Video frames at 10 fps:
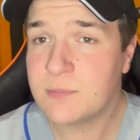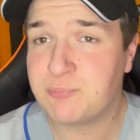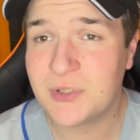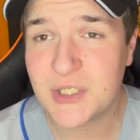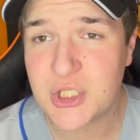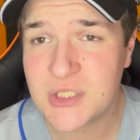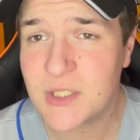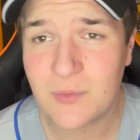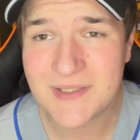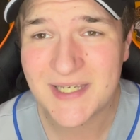predictions that
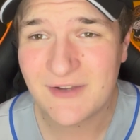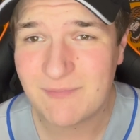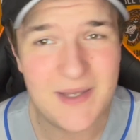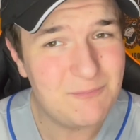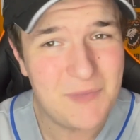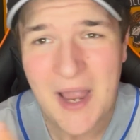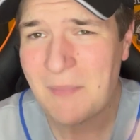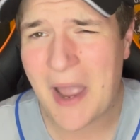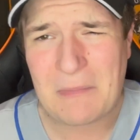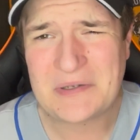you want to give me. I'm
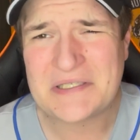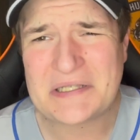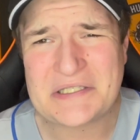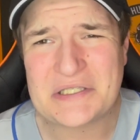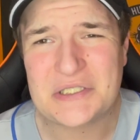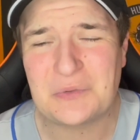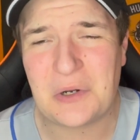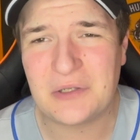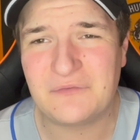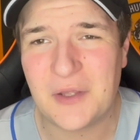happy to listen to
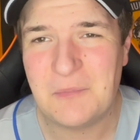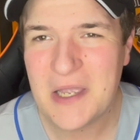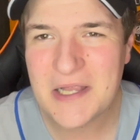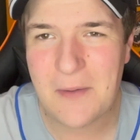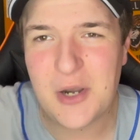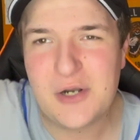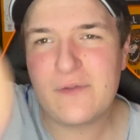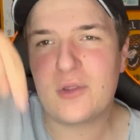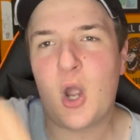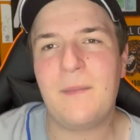all of them. Let me know in
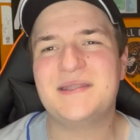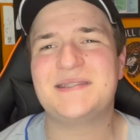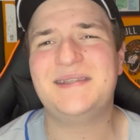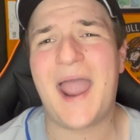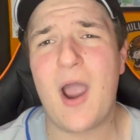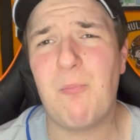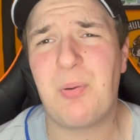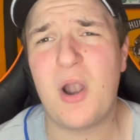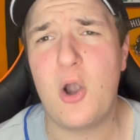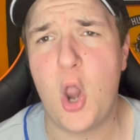the comments down
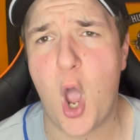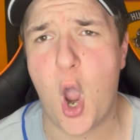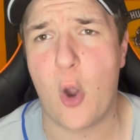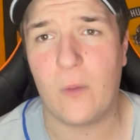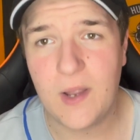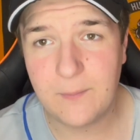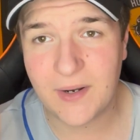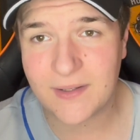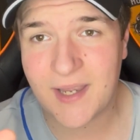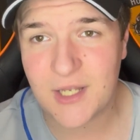below. But
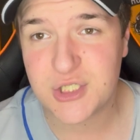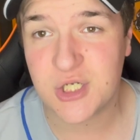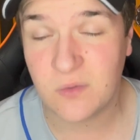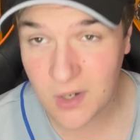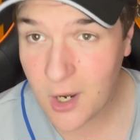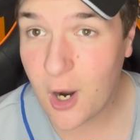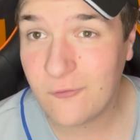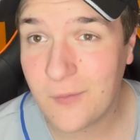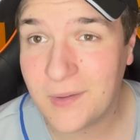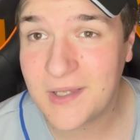I'll catch you
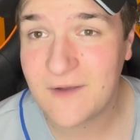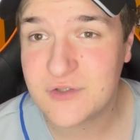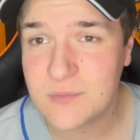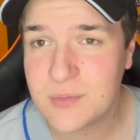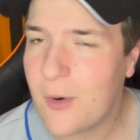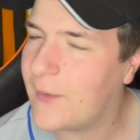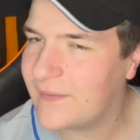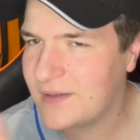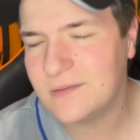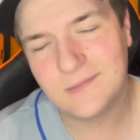over on my live stream tomorrow,
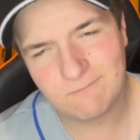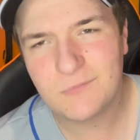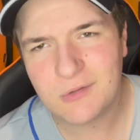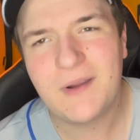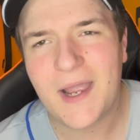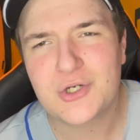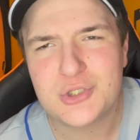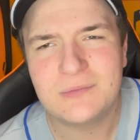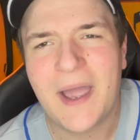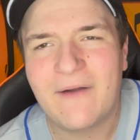and then the
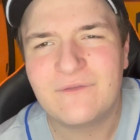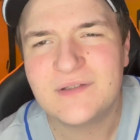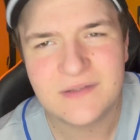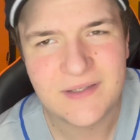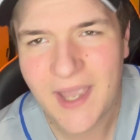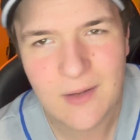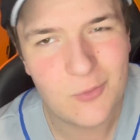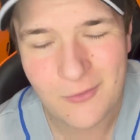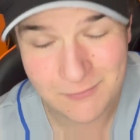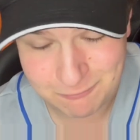reaction after the game
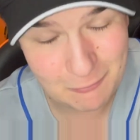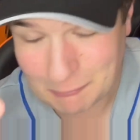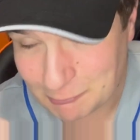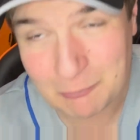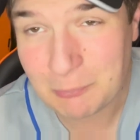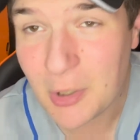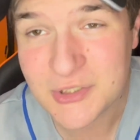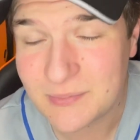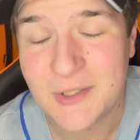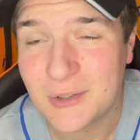where we
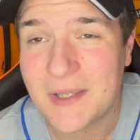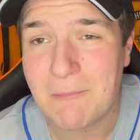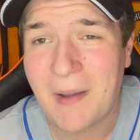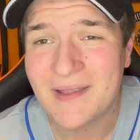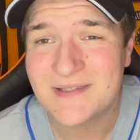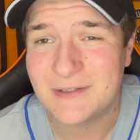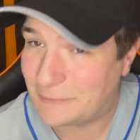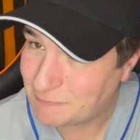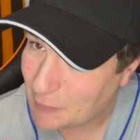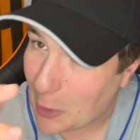possibly could get battered
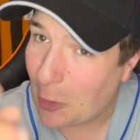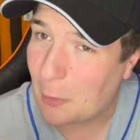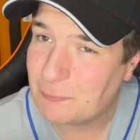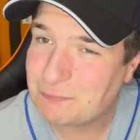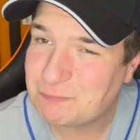or